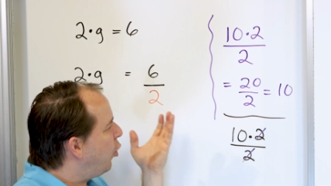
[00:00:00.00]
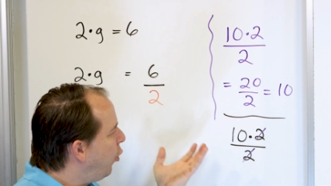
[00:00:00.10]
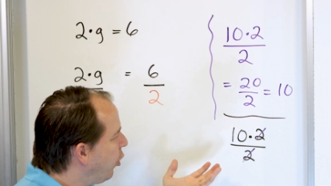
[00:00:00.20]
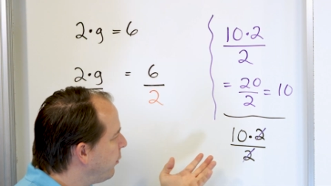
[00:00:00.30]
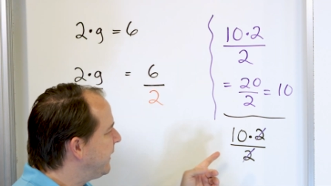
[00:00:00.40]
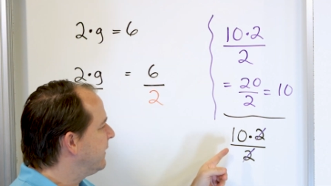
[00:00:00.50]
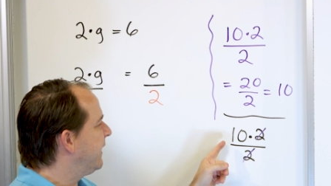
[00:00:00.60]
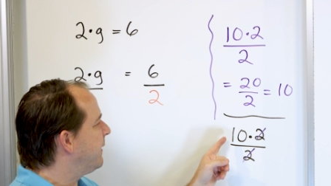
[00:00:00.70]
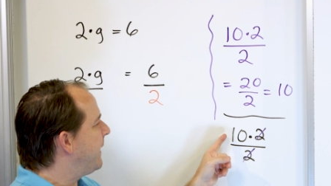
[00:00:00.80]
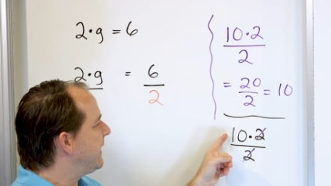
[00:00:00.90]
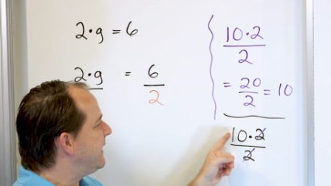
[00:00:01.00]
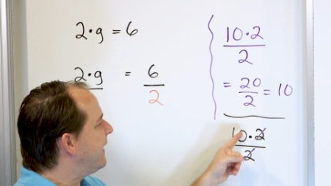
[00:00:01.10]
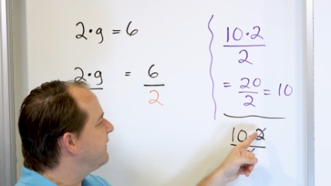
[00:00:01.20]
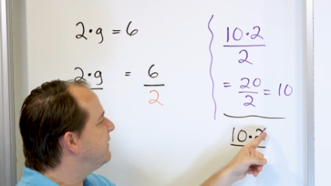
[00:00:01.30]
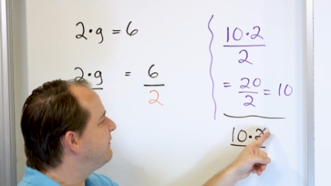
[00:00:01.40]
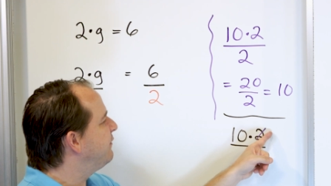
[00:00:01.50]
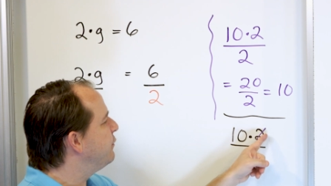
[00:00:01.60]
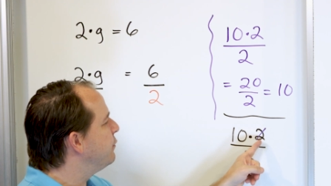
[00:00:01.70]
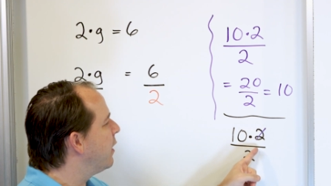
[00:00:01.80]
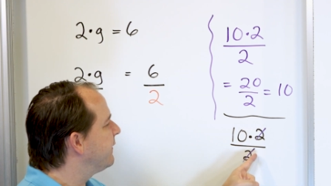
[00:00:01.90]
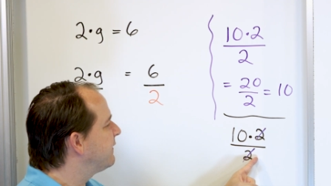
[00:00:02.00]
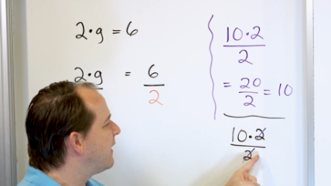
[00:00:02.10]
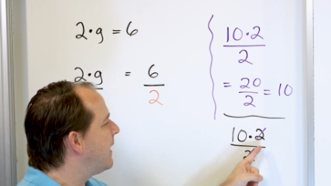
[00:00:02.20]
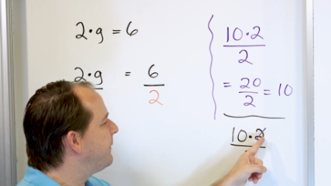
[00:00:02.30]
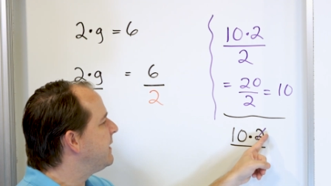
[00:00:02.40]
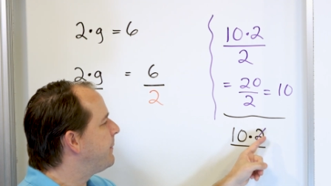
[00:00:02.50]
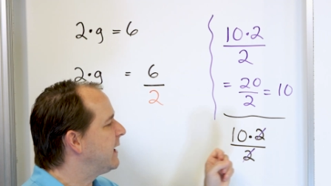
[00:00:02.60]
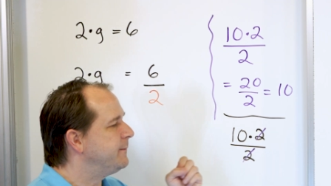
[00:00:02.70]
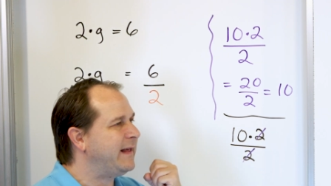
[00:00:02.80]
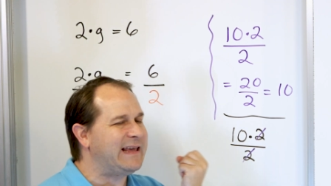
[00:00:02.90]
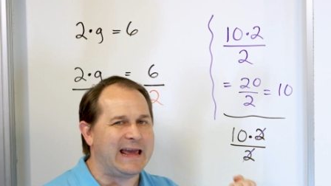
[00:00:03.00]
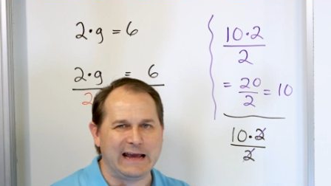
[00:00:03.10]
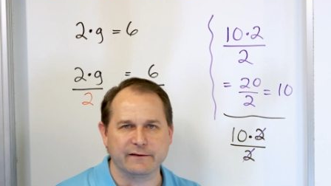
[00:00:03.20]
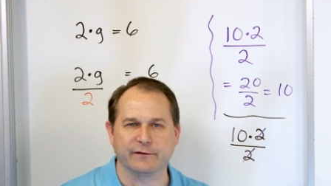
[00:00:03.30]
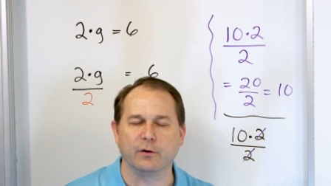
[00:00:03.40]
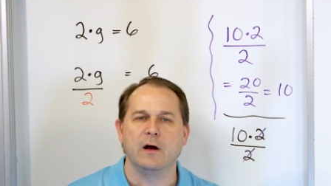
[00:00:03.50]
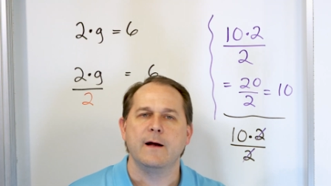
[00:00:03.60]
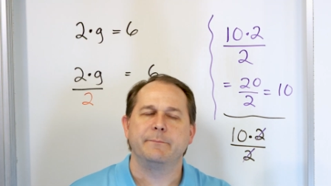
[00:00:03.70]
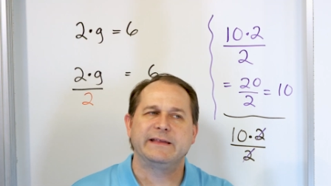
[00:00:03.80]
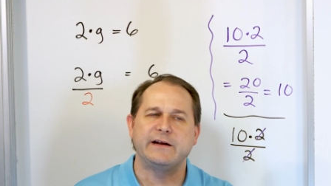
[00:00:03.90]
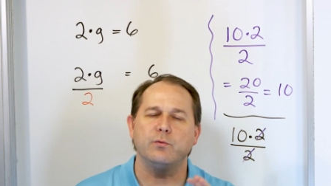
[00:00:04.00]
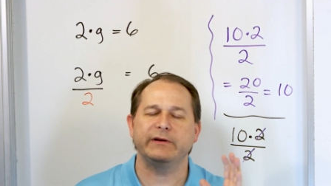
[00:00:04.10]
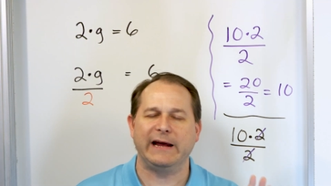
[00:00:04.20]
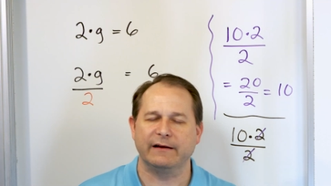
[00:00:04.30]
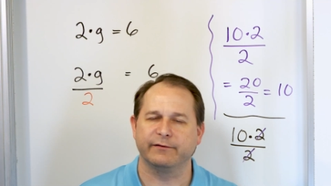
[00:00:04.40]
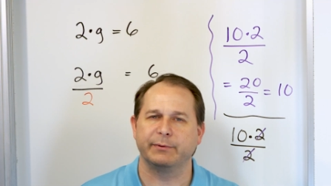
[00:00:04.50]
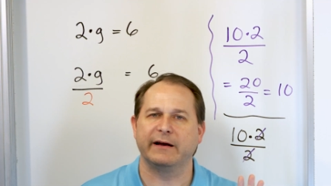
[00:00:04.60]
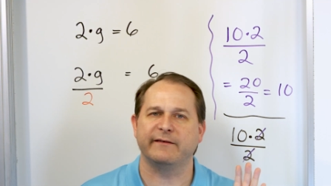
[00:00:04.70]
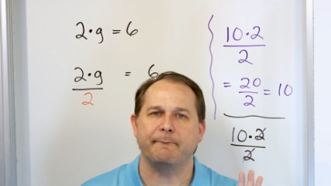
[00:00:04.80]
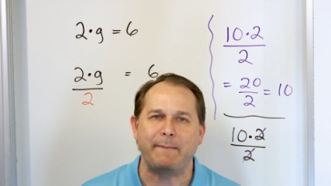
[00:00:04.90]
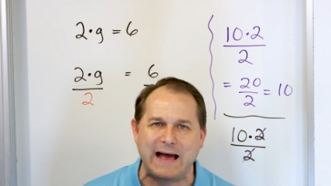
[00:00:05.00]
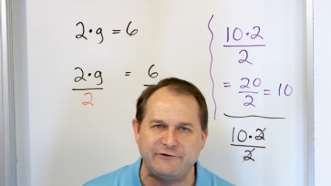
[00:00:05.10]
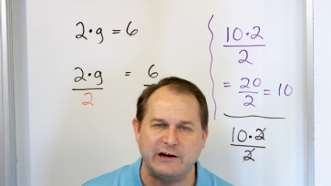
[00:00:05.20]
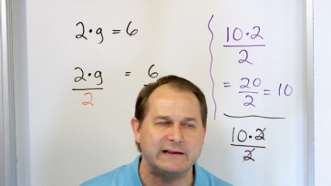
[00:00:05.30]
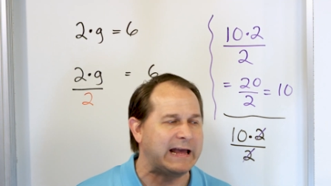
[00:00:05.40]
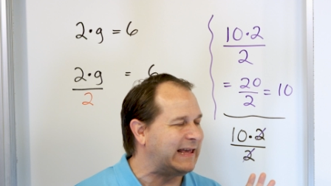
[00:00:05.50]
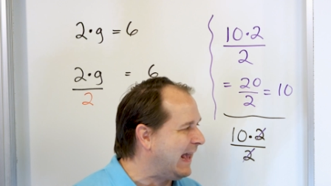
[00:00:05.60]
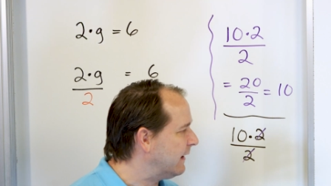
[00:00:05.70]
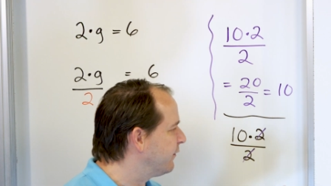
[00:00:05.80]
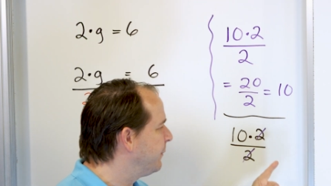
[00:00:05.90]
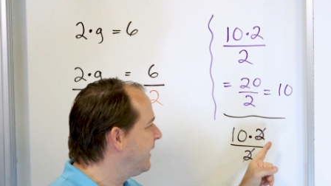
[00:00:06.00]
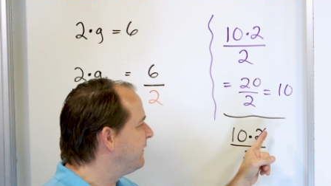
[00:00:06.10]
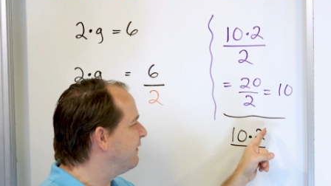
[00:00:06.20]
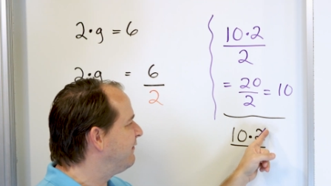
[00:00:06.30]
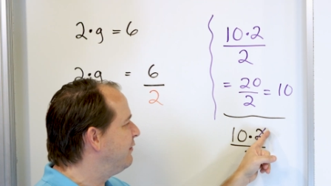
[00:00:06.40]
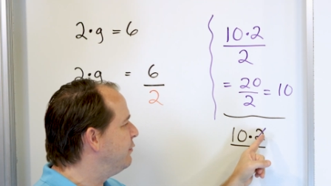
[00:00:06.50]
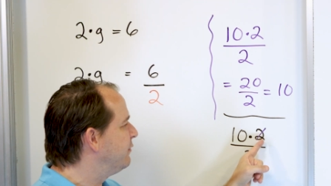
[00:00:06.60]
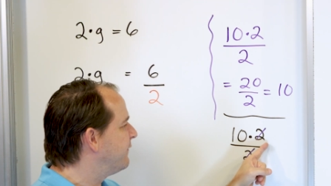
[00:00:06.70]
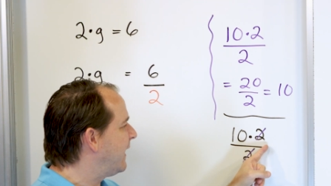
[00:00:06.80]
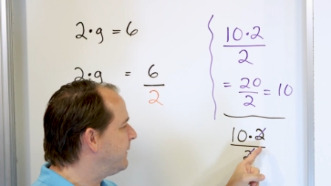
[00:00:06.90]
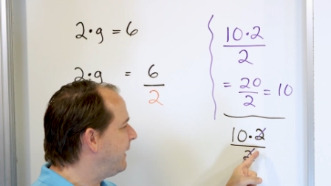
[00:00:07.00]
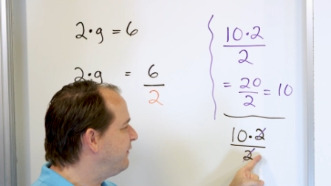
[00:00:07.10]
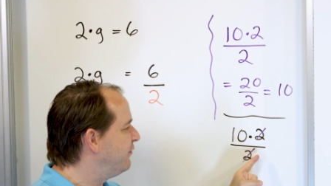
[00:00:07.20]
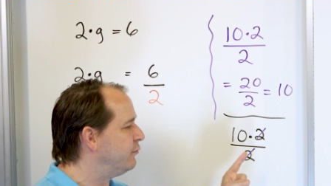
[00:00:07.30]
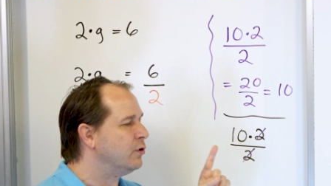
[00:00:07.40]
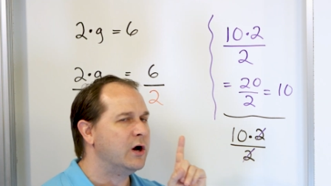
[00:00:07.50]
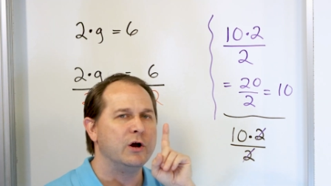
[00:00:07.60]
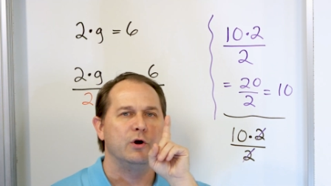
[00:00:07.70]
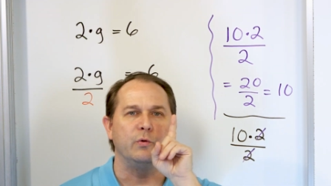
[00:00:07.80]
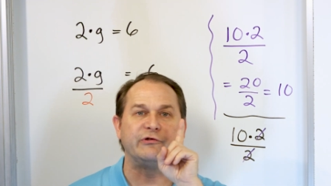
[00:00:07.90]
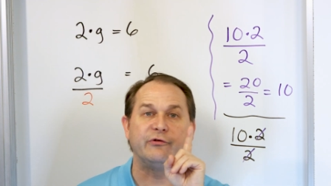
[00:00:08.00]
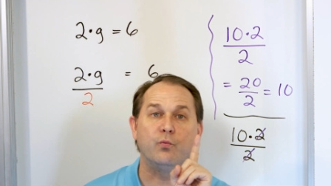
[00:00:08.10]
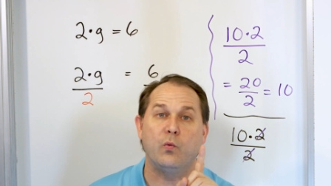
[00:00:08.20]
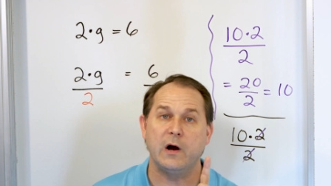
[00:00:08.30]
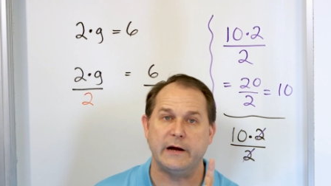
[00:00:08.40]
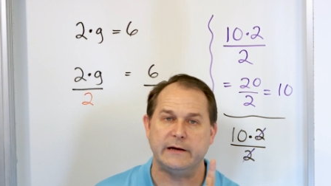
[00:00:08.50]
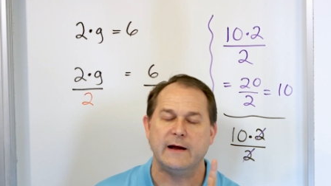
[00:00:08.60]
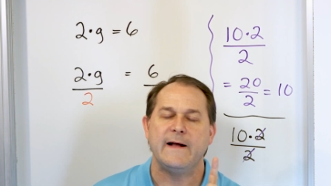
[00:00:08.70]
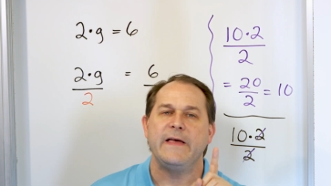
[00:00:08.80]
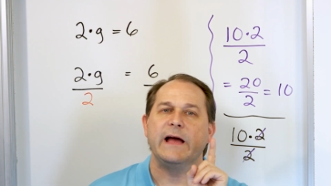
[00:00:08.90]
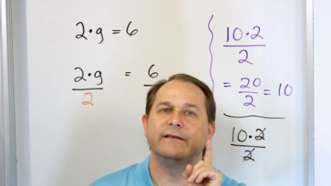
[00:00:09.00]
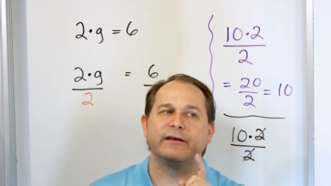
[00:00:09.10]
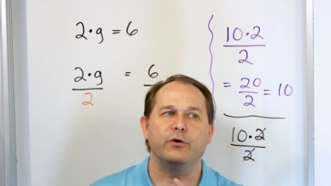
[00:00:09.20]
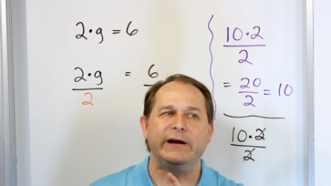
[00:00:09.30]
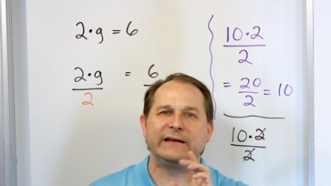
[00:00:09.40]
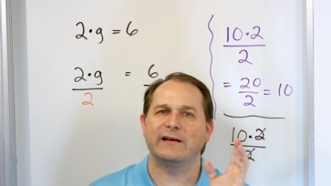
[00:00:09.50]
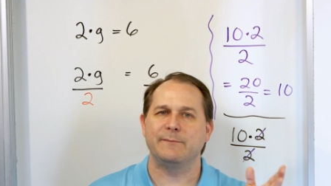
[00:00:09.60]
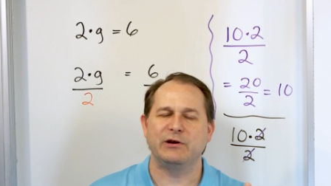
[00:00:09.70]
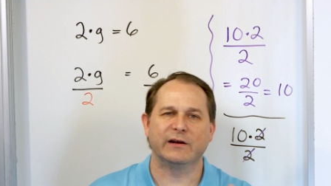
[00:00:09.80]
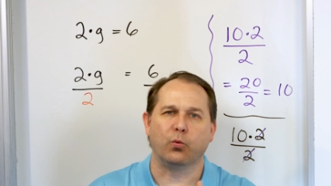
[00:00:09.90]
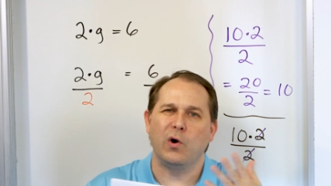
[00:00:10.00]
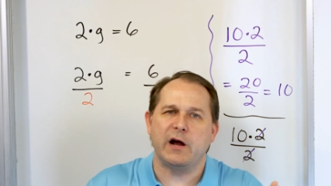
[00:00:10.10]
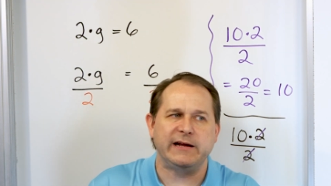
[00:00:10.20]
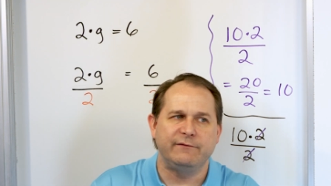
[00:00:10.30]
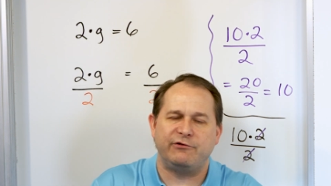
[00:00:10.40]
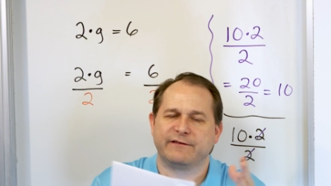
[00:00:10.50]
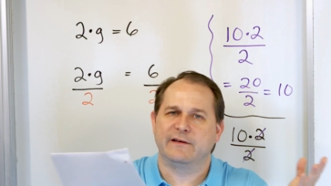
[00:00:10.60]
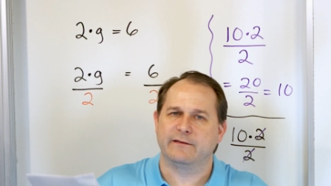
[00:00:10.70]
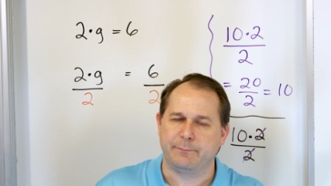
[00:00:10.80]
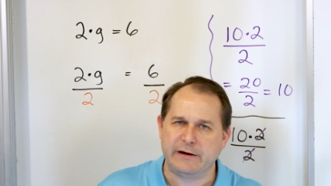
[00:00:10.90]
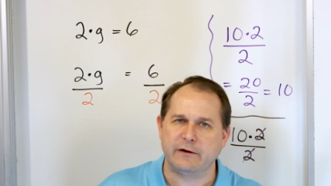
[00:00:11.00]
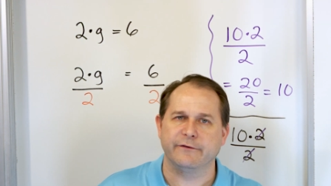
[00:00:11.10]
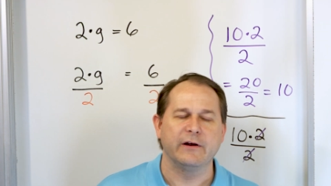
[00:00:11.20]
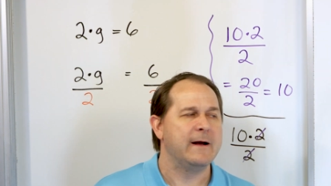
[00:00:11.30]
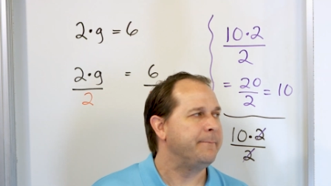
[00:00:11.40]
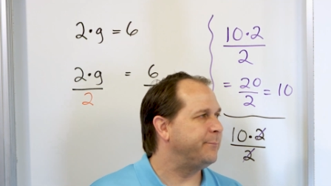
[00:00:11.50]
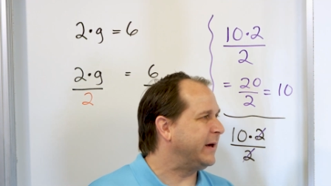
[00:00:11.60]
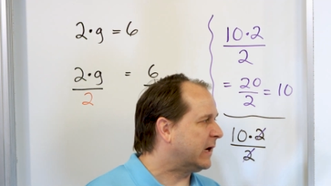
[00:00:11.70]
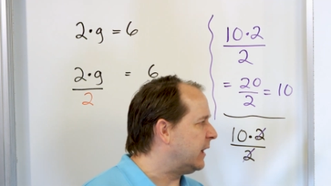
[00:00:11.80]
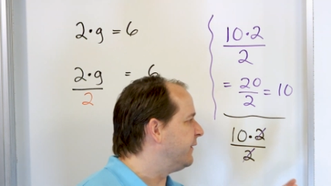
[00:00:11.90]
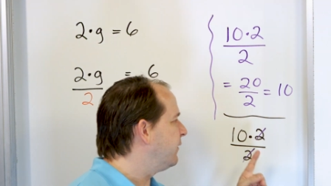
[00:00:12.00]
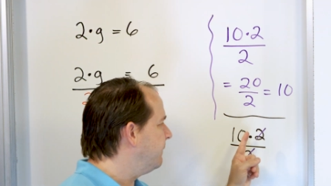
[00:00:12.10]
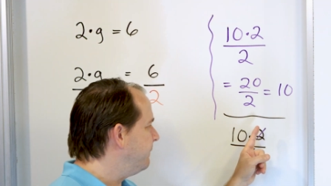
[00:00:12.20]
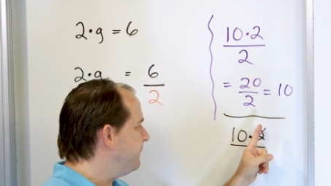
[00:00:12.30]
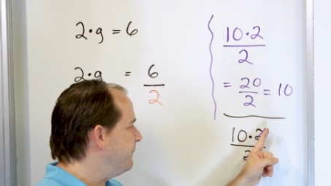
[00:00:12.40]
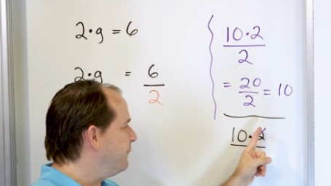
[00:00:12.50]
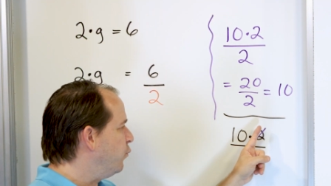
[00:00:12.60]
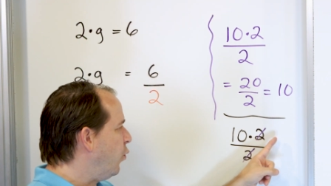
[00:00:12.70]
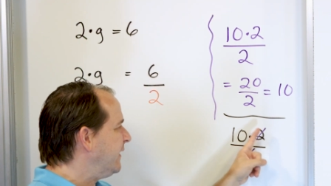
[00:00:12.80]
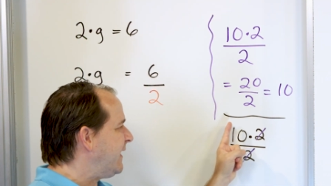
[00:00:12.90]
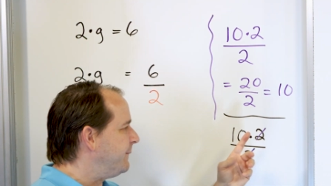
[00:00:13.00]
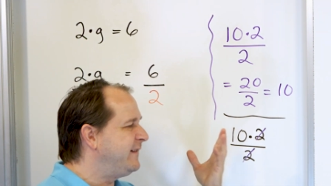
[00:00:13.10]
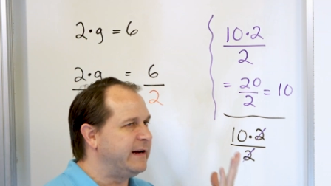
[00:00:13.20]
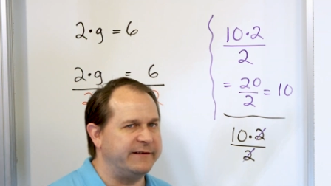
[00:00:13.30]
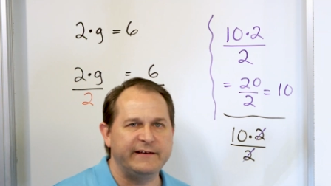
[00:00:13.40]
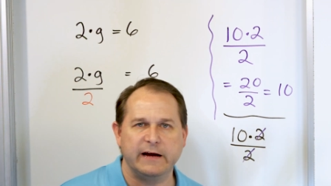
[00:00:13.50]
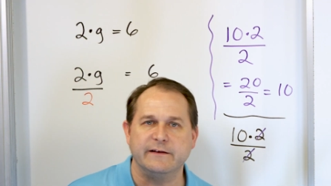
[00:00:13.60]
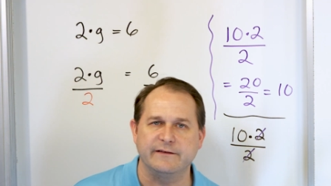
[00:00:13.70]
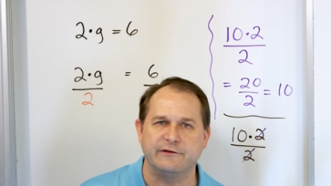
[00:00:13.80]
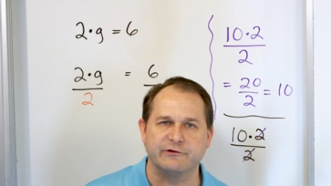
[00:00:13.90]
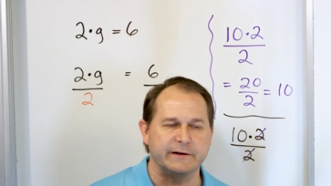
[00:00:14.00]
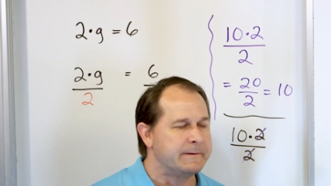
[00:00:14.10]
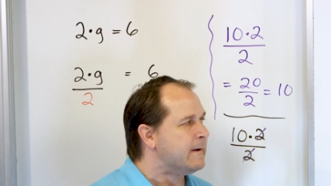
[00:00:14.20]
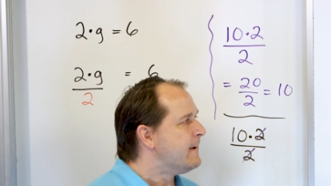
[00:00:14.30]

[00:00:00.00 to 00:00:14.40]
Or we can think about it as the 2 on the top and the bottom, they cancel, but they don't cancel because of magic. They cancel because it's 2 divided by 2, which is 1. And so anytime you get a 1, it just disappears because 1 times 10 is 10, essentially.